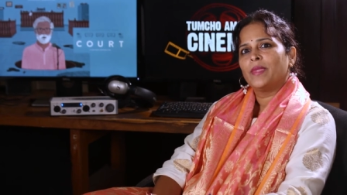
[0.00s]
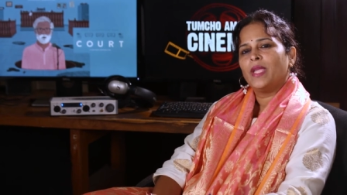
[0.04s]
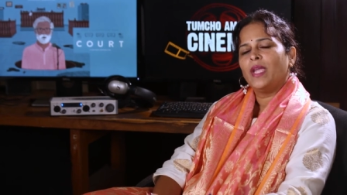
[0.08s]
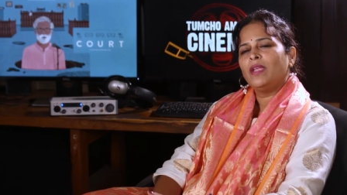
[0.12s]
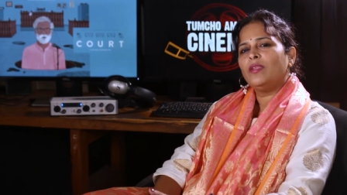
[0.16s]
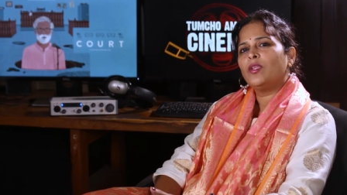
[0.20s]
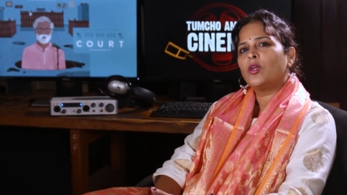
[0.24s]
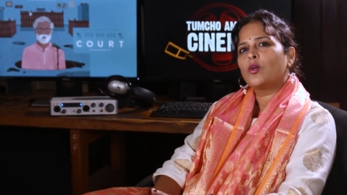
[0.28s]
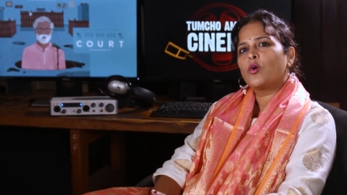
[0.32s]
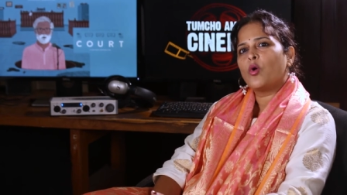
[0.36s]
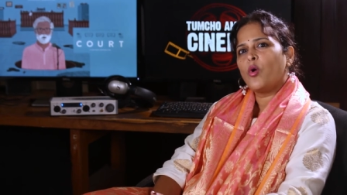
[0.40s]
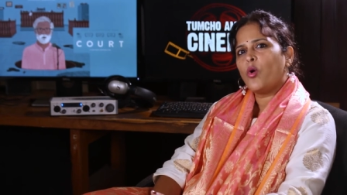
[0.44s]

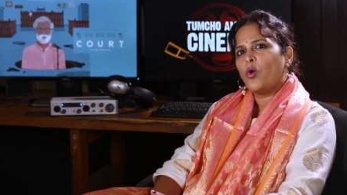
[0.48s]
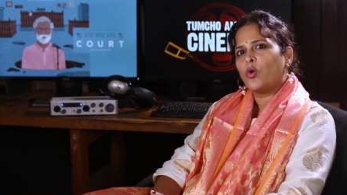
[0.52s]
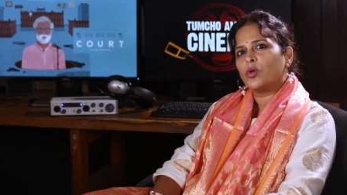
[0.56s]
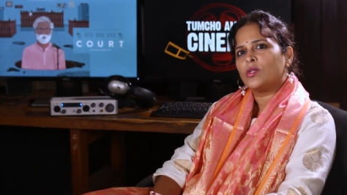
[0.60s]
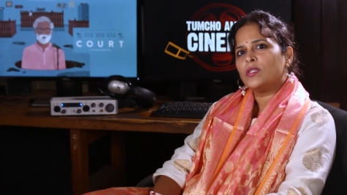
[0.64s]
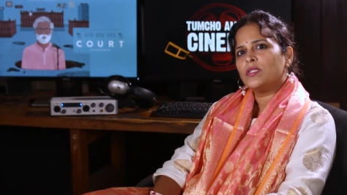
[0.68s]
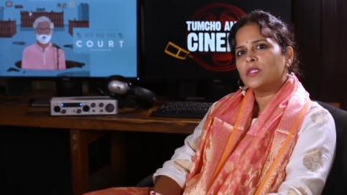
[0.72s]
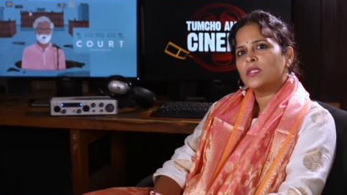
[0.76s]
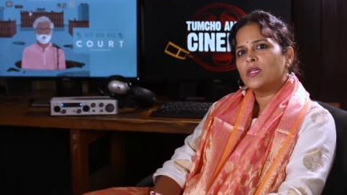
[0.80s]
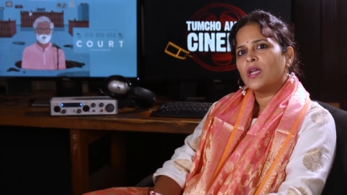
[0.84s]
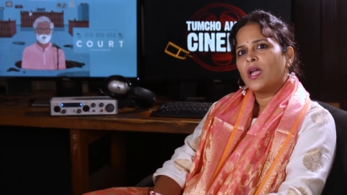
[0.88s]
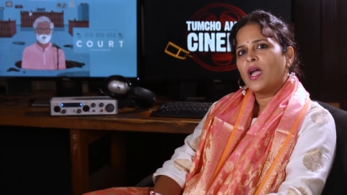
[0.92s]
in the
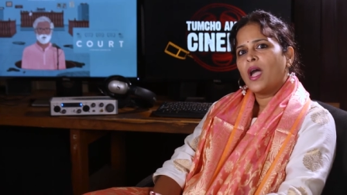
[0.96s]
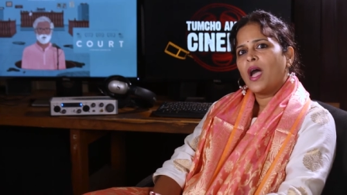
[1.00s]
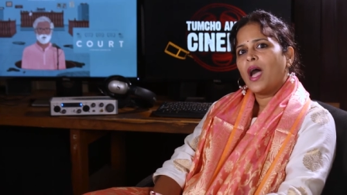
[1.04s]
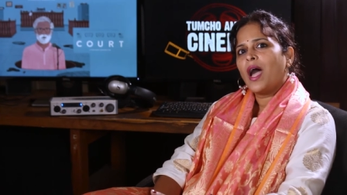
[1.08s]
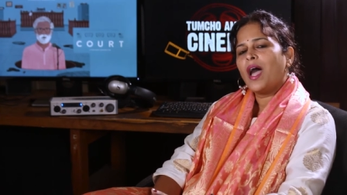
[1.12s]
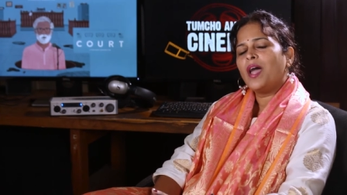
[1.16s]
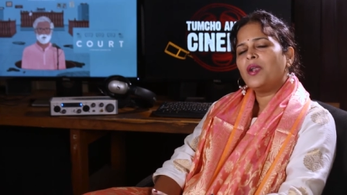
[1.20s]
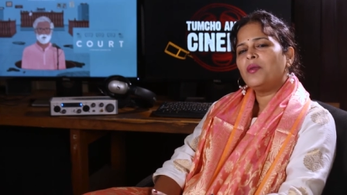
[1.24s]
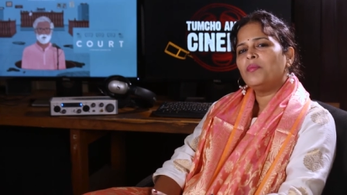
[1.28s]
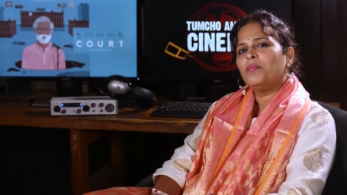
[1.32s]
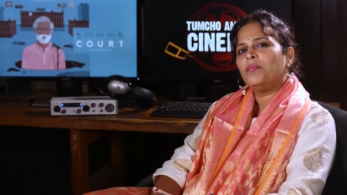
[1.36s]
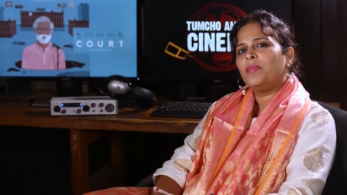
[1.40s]
courts
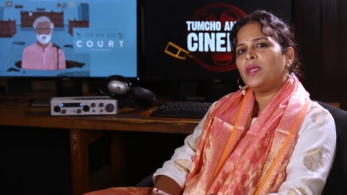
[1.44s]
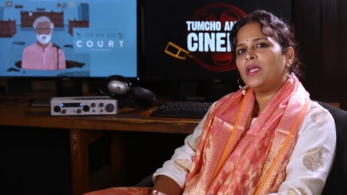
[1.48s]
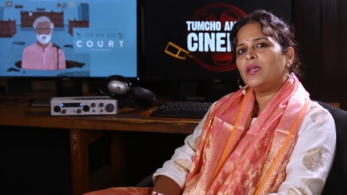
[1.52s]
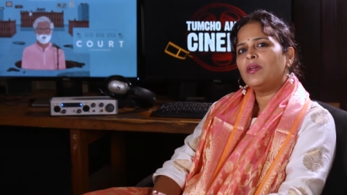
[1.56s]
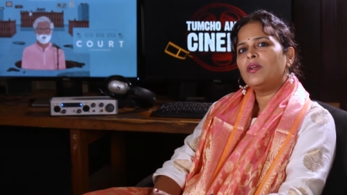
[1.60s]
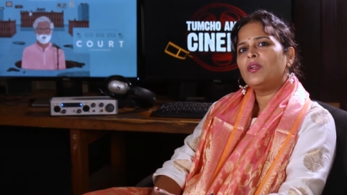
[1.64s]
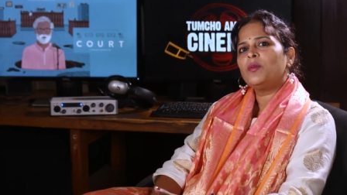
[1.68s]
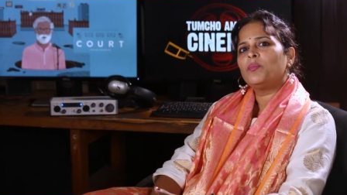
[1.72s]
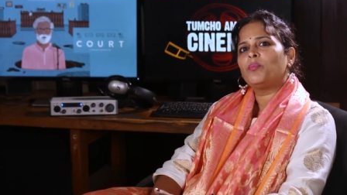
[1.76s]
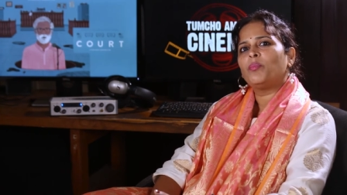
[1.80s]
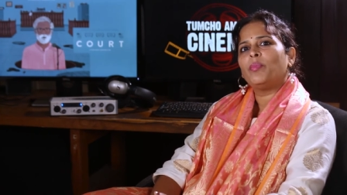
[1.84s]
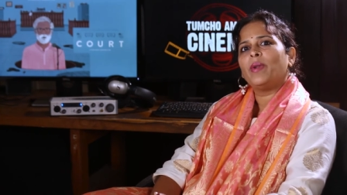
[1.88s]
are
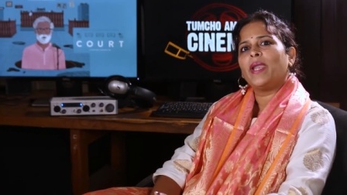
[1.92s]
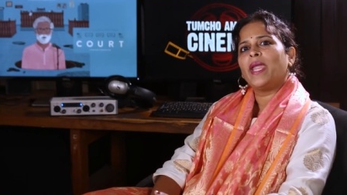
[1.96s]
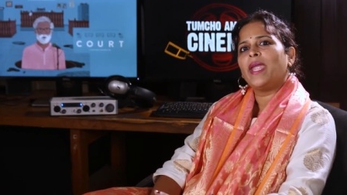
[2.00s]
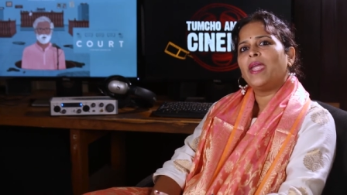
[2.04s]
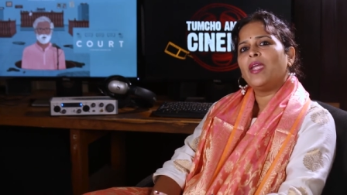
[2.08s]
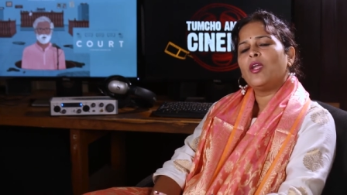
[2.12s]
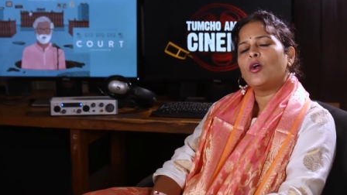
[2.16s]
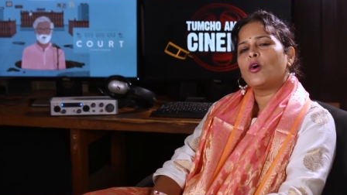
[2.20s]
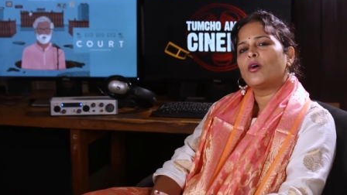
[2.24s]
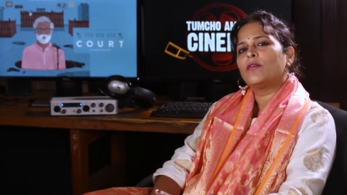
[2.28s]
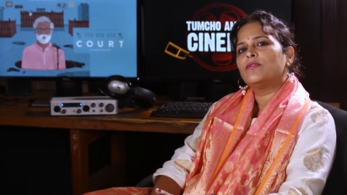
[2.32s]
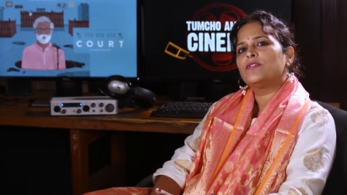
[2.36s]
mere
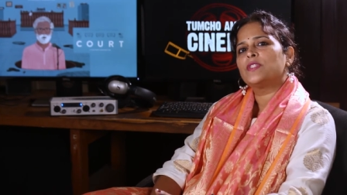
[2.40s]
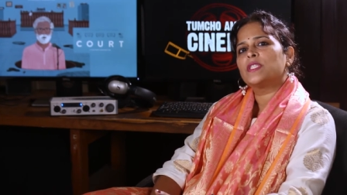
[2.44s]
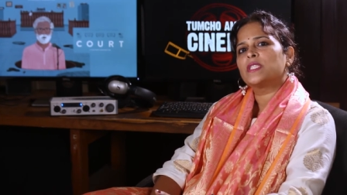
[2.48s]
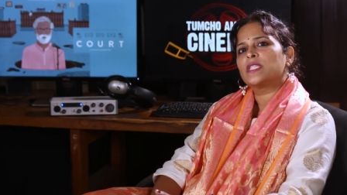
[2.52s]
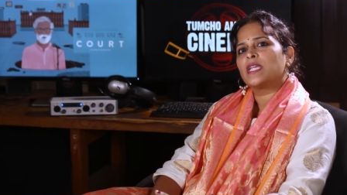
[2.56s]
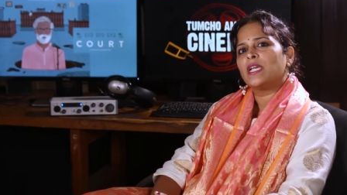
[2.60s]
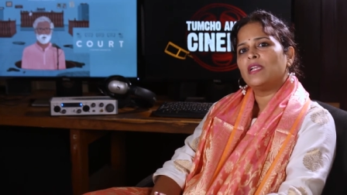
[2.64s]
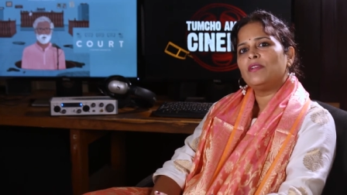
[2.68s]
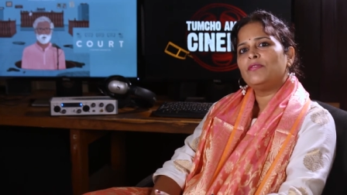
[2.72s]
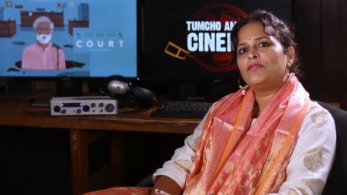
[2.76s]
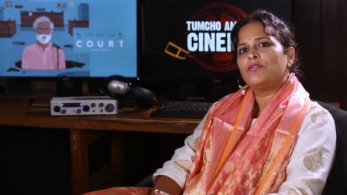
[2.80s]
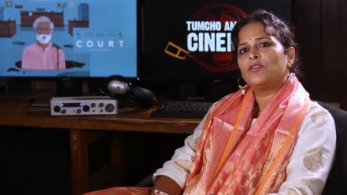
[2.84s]
play of
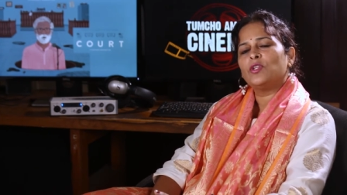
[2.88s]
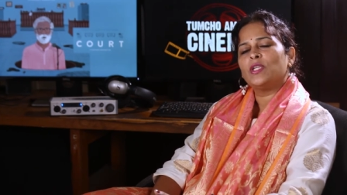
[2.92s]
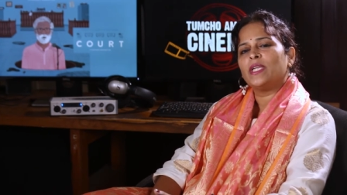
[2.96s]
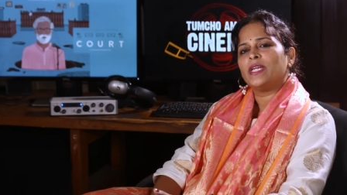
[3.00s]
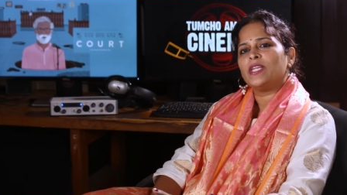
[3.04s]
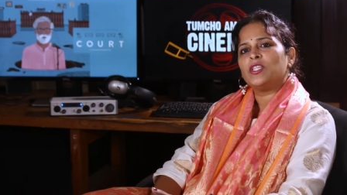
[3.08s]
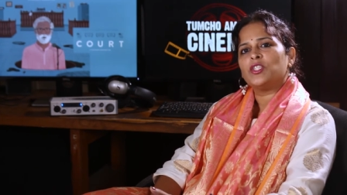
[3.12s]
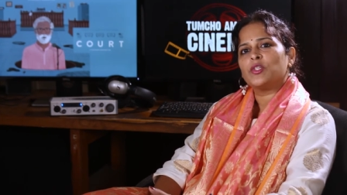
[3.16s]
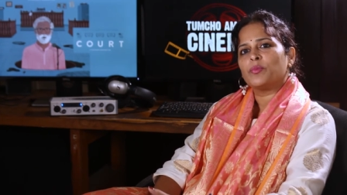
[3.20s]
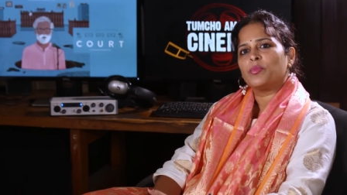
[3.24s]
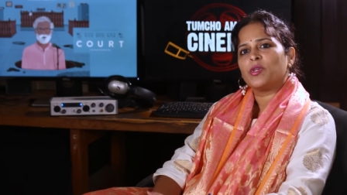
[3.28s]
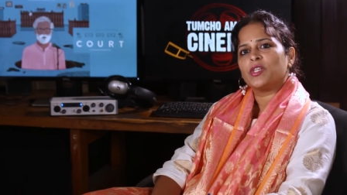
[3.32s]
skillful
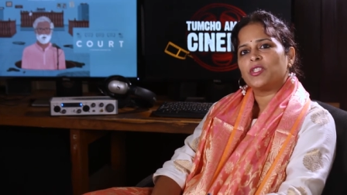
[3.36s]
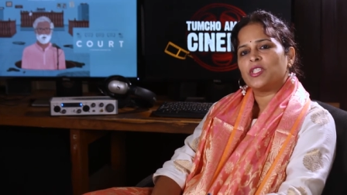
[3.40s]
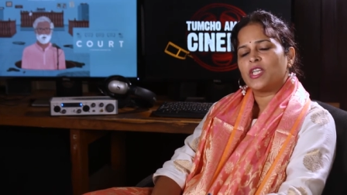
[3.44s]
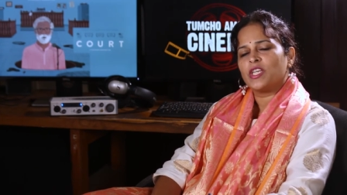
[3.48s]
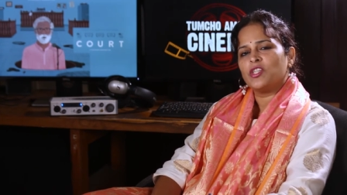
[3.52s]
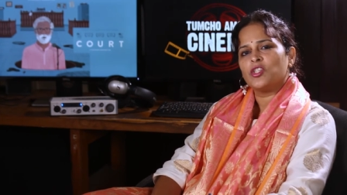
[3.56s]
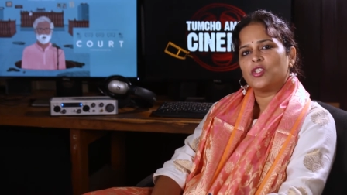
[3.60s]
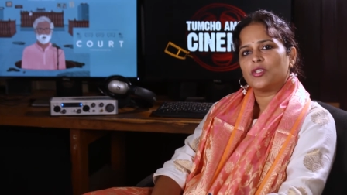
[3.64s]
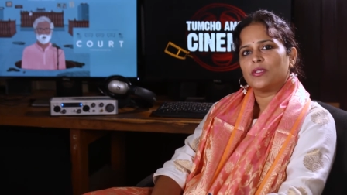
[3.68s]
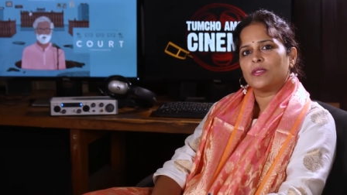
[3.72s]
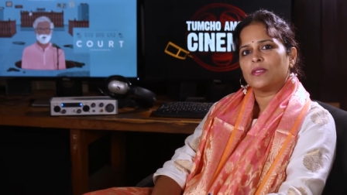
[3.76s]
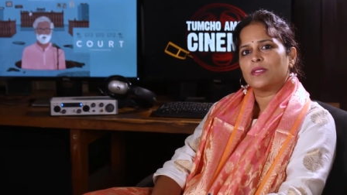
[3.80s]

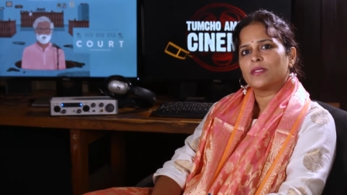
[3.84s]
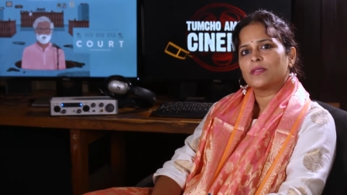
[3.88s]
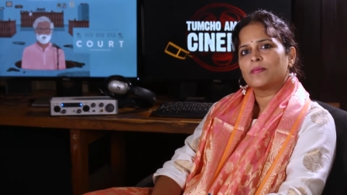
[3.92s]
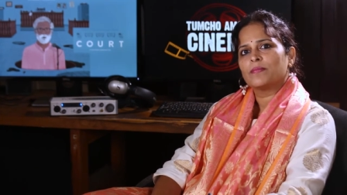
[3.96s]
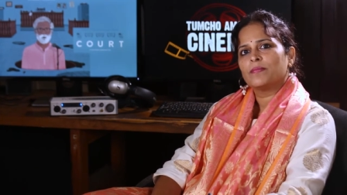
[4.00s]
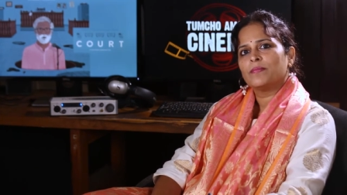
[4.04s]
interpretations.